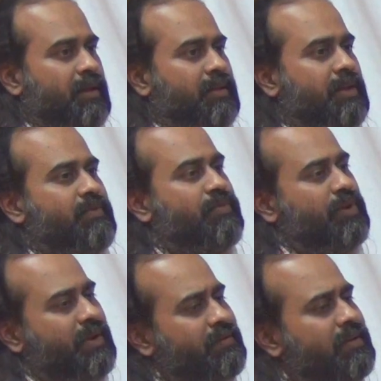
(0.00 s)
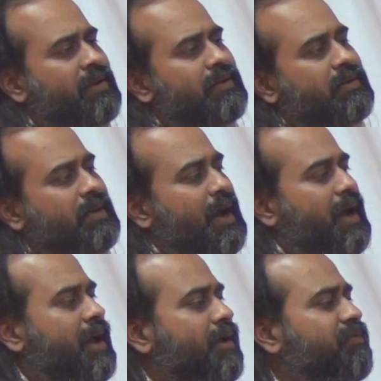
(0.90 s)
that whatever
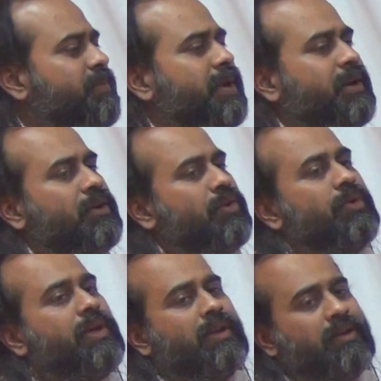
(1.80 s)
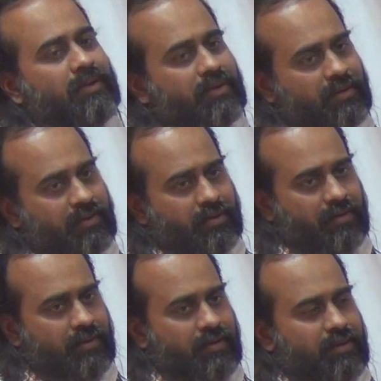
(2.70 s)
I have been doing
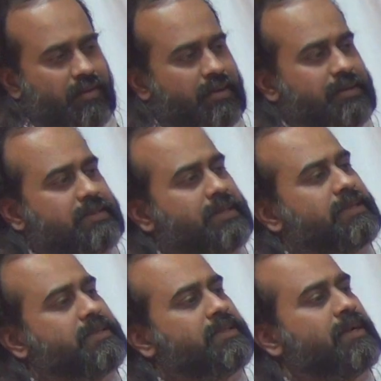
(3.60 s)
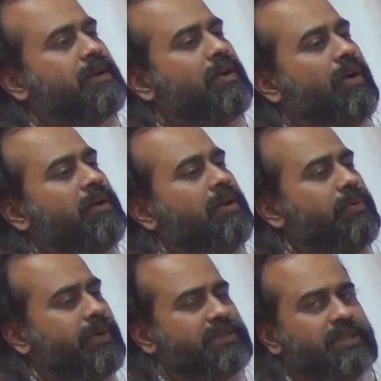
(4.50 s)
is just a
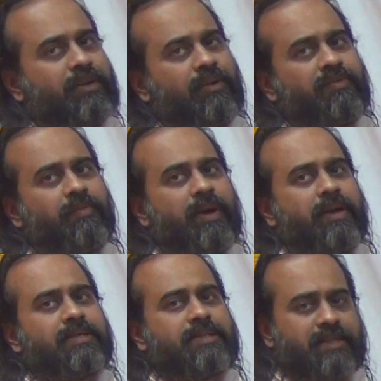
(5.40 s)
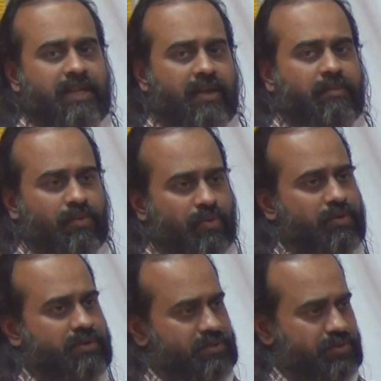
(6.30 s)
continuation of my same
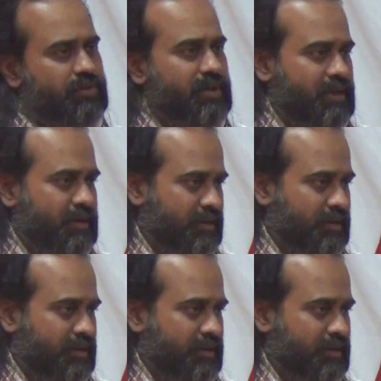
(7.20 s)
old story